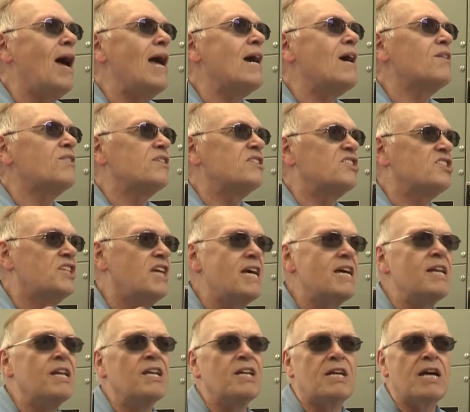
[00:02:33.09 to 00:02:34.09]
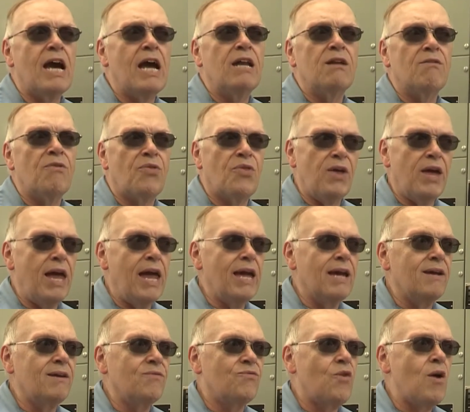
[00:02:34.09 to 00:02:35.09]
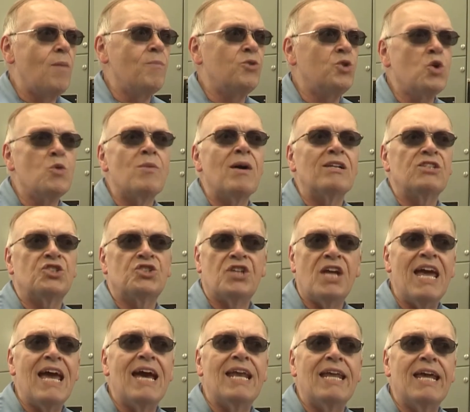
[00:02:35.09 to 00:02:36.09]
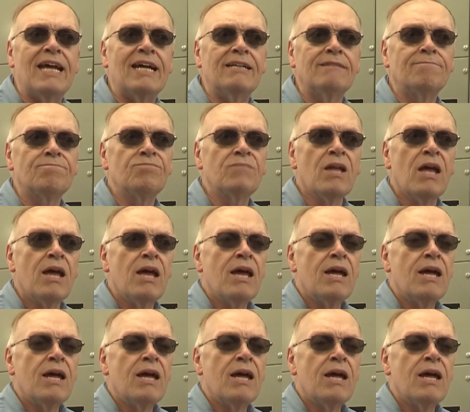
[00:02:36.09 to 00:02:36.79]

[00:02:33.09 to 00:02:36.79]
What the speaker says: I think it's good. I think for students, I hope they get the idea after coming